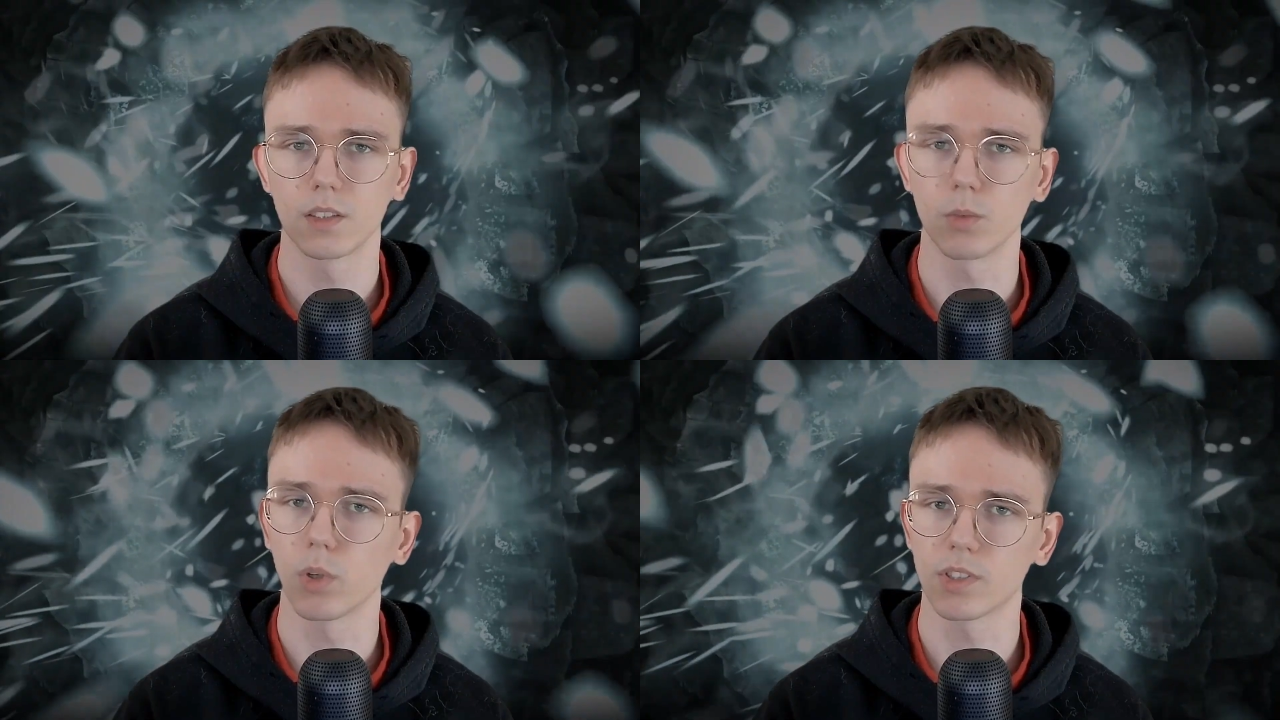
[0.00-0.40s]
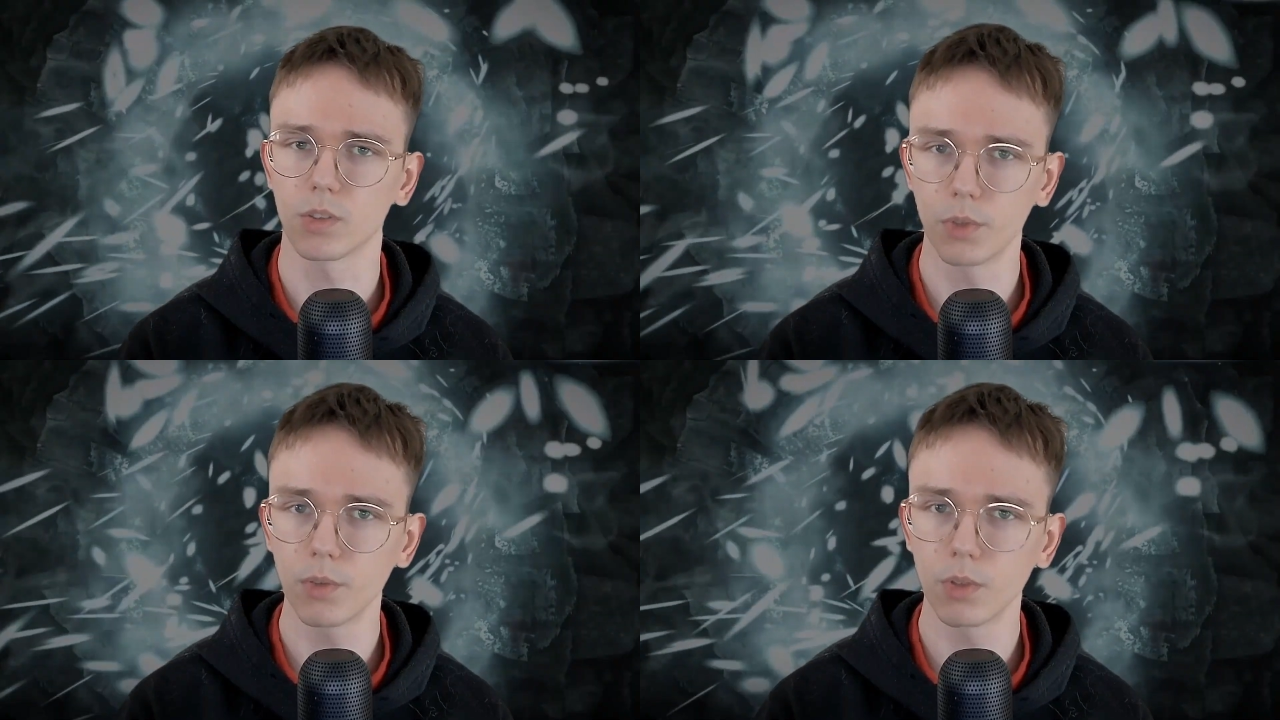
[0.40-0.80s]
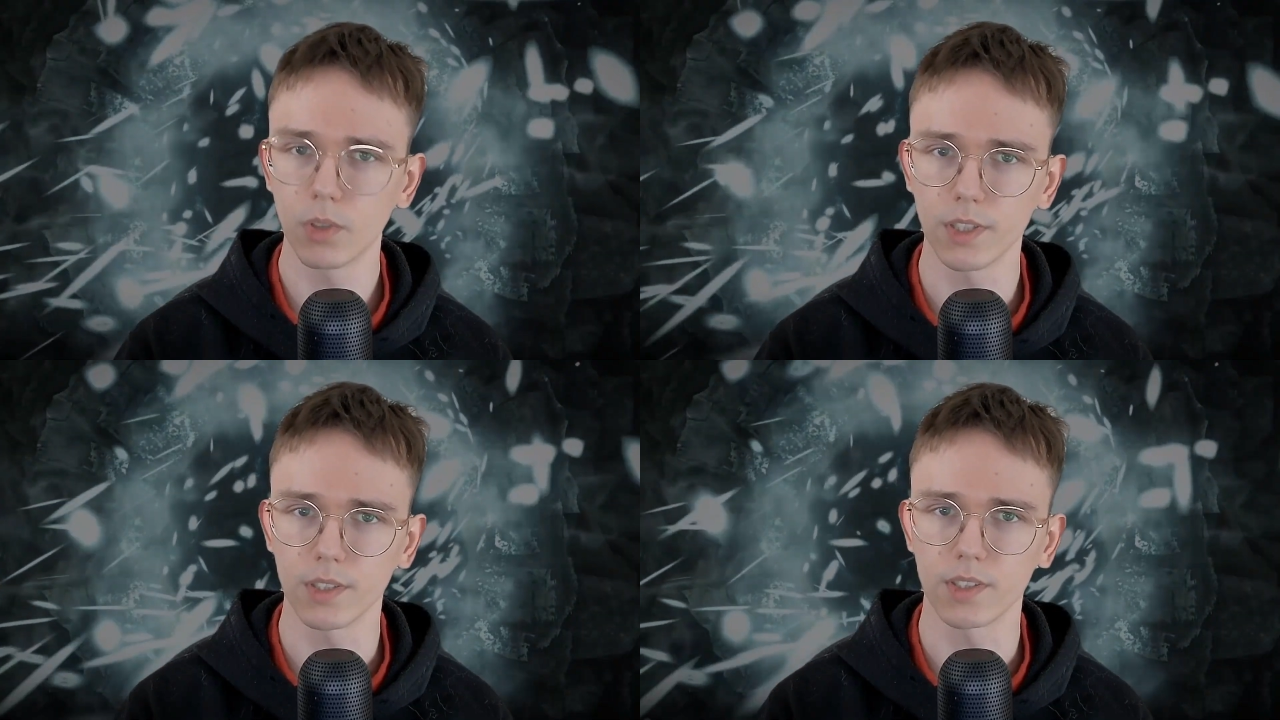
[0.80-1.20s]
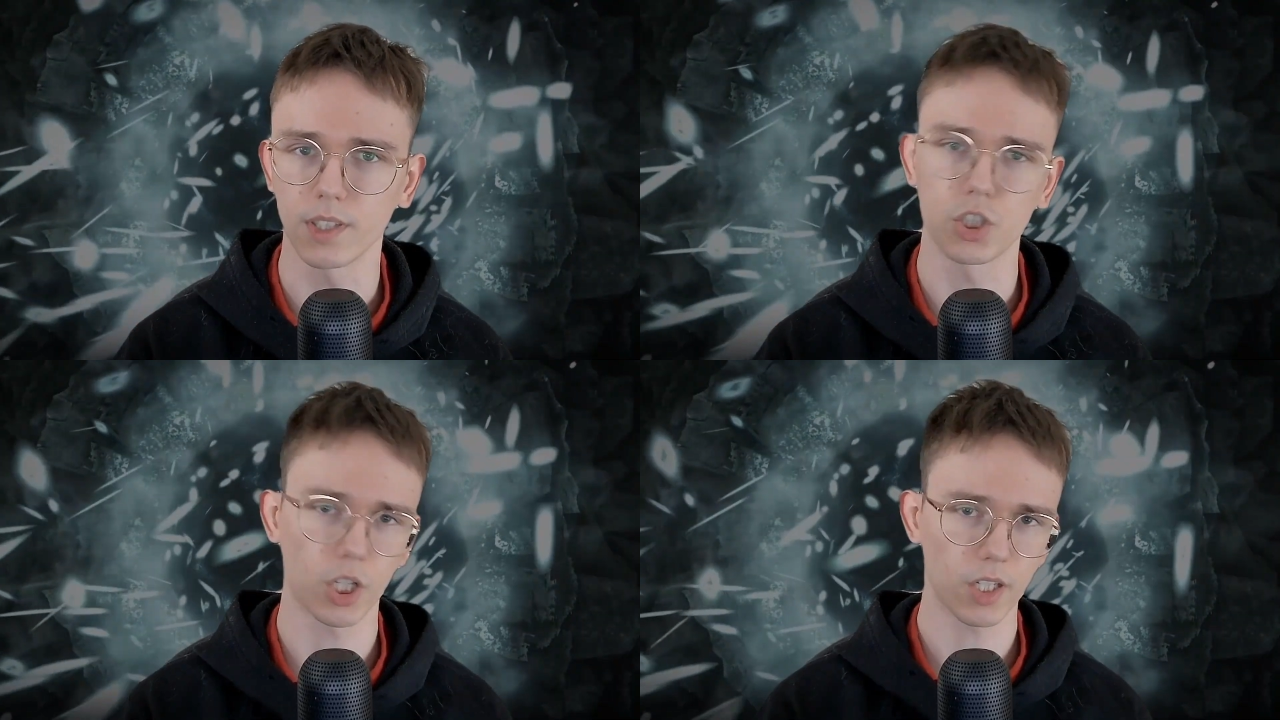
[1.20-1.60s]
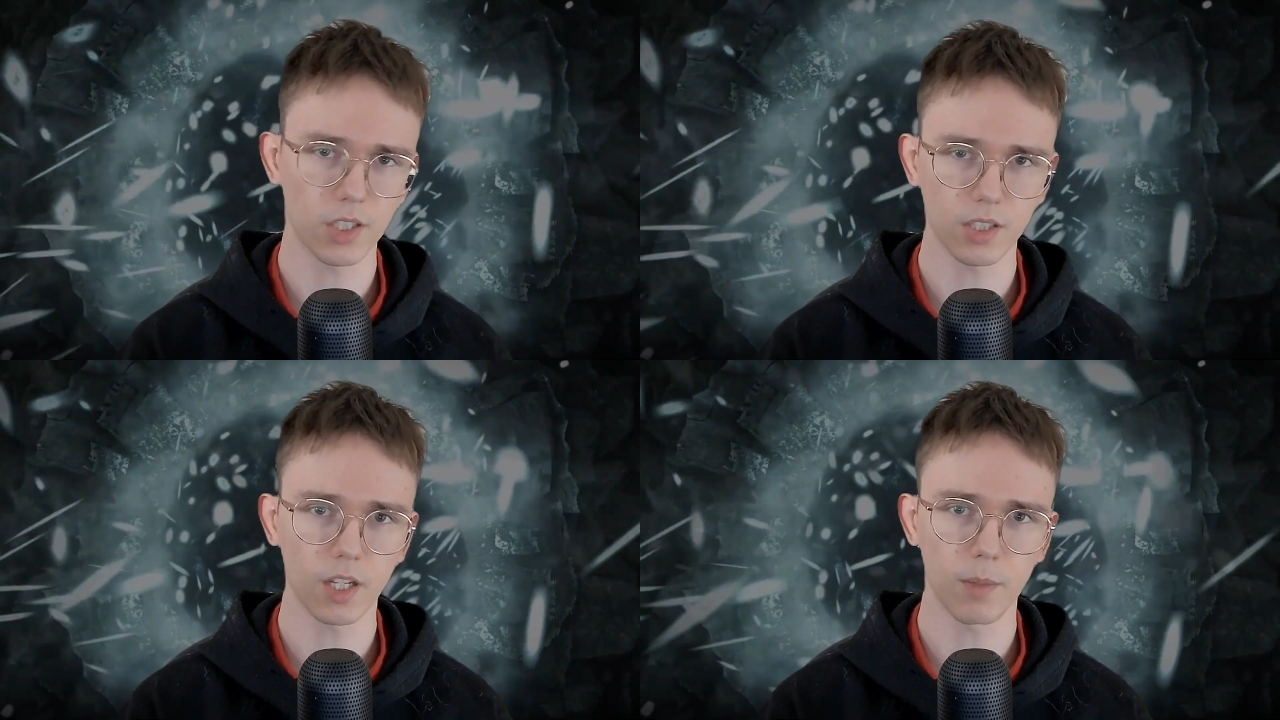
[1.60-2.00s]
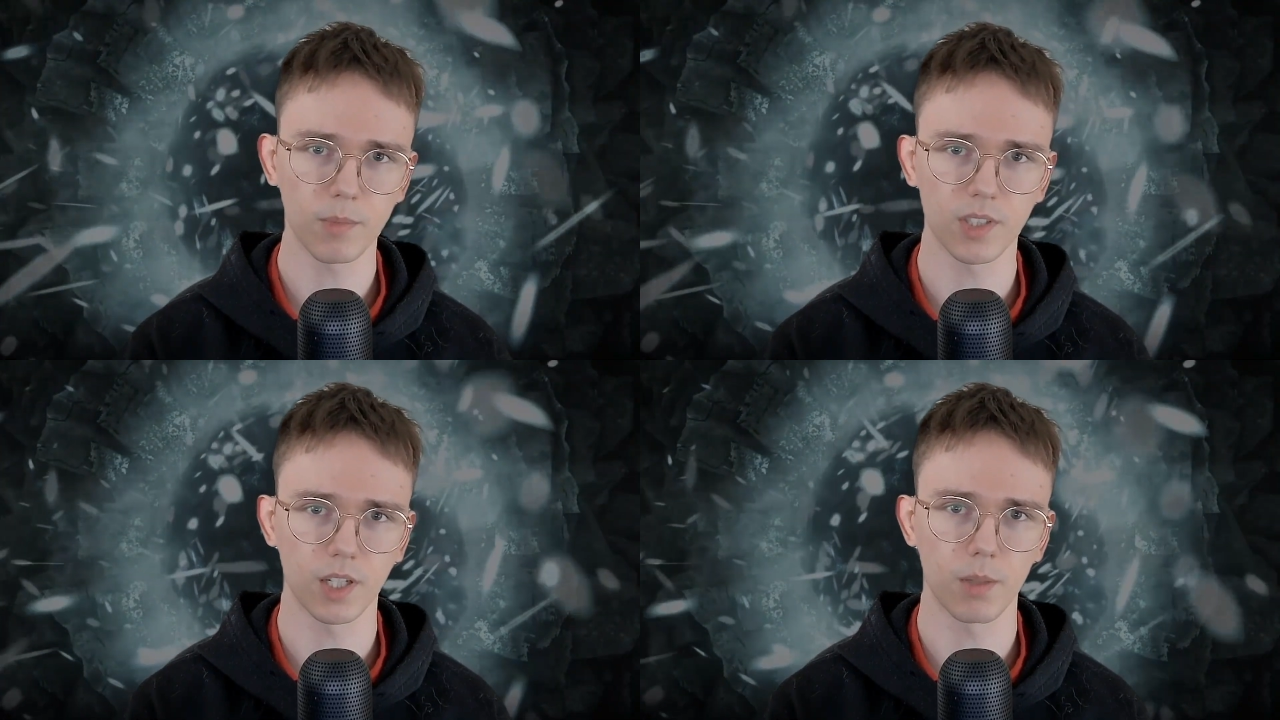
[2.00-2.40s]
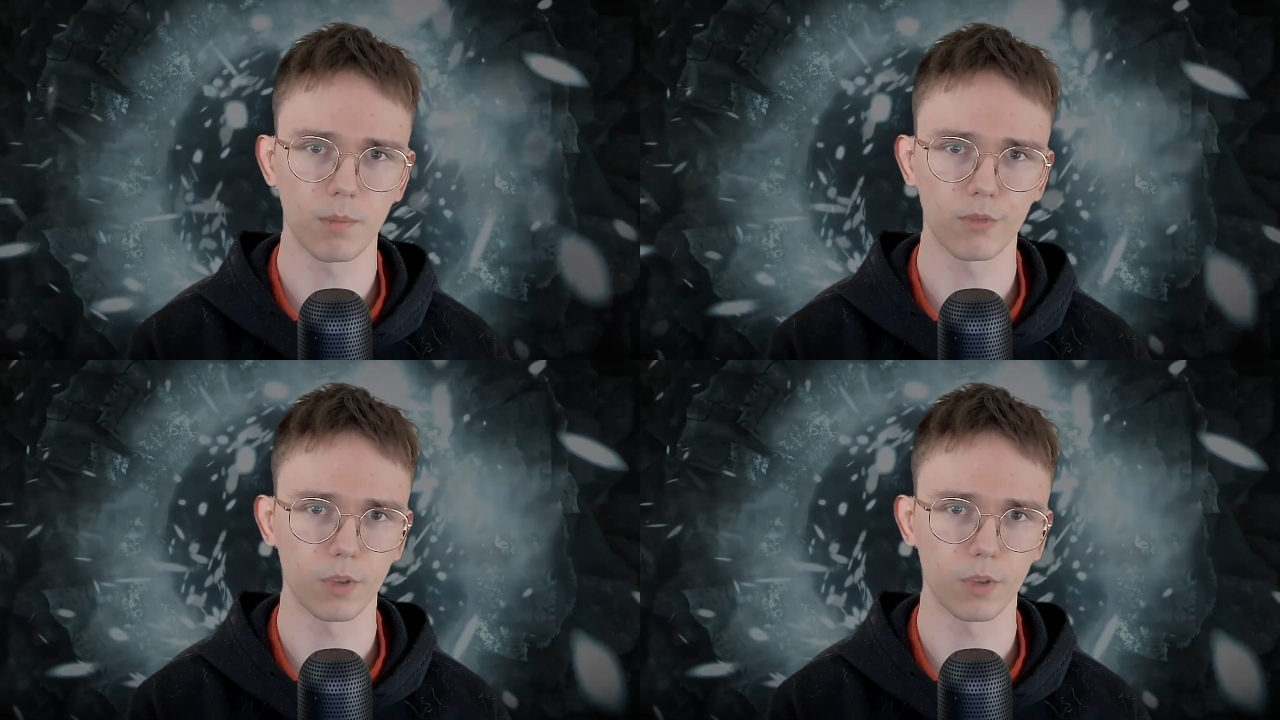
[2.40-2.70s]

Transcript: was the re-release that changed the game's name from